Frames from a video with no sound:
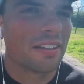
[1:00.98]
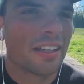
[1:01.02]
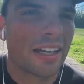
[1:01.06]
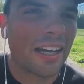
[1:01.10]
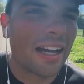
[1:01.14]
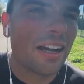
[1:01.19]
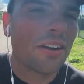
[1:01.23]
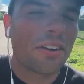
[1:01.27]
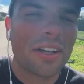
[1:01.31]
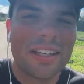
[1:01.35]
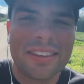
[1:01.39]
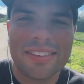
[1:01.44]
Like
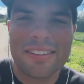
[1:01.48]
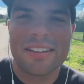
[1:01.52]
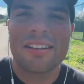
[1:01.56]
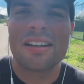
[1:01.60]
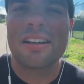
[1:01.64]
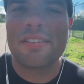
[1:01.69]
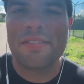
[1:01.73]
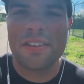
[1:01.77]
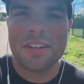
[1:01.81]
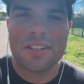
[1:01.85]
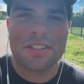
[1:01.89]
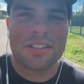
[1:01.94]
I'll get there
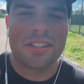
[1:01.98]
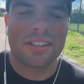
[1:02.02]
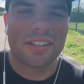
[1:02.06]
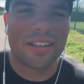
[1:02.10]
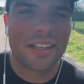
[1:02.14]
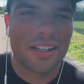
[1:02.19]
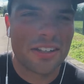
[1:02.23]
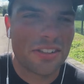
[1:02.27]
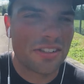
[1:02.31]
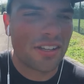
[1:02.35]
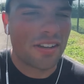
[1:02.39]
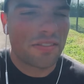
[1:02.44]
eventually.
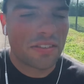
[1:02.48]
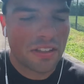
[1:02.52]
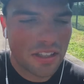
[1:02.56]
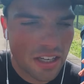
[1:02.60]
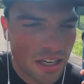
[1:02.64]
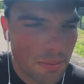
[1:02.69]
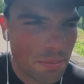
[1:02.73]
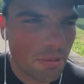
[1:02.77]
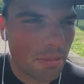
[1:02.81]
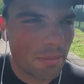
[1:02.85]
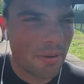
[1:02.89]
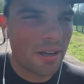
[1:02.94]
I just have to
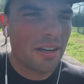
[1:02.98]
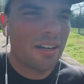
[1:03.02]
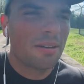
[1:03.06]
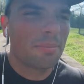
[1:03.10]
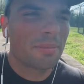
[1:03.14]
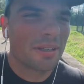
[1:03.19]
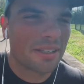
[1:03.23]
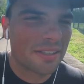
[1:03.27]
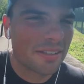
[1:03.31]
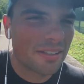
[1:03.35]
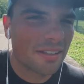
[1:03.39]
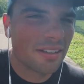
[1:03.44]
keep reminding
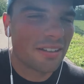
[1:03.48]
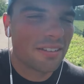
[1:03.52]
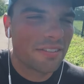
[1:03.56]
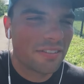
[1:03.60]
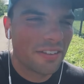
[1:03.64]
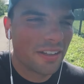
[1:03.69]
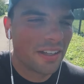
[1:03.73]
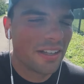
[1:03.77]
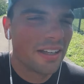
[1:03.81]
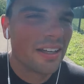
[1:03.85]
myself